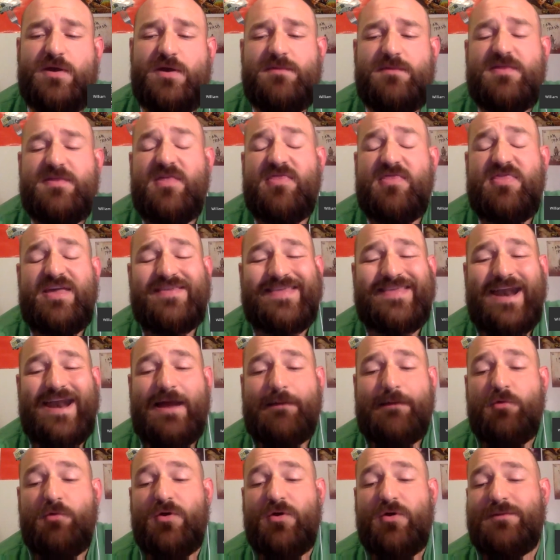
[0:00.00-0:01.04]
to be the thing that
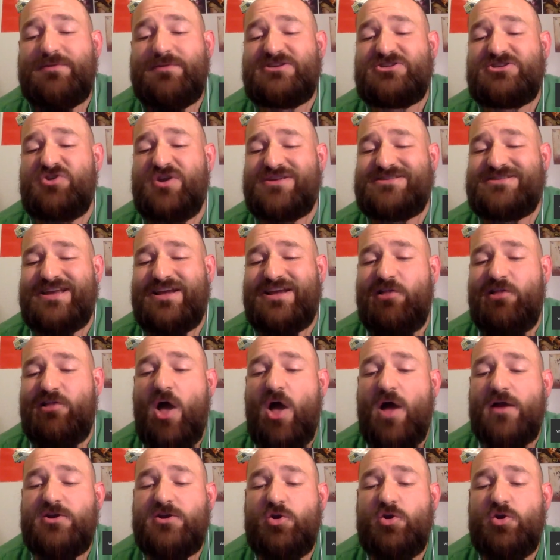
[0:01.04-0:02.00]
I'm going to be stressing a lot